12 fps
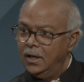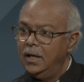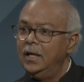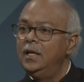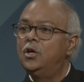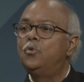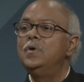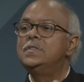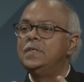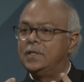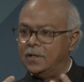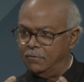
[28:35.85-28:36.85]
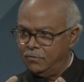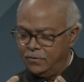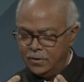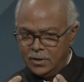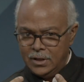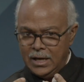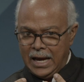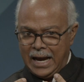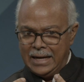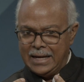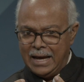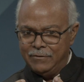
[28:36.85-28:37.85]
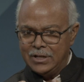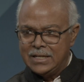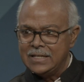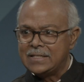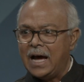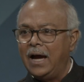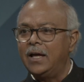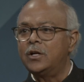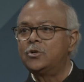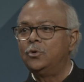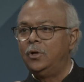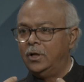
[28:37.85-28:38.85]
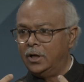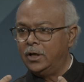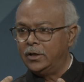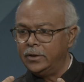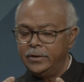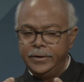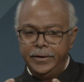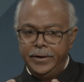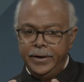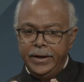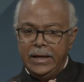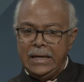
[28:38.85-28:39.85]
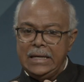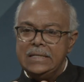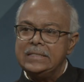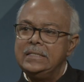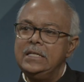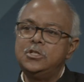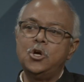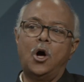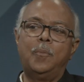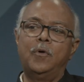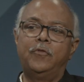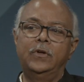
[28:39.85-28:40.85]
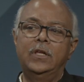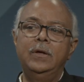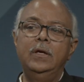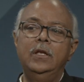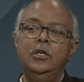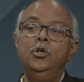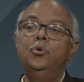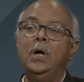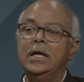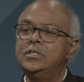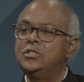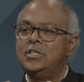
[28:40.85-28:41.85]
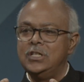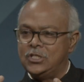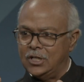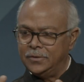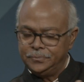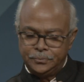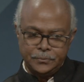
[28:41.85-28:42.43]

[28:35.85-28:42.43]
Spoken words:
inquisitive, and have a desire to learn is the job of the new age teacher. Mm-hmm.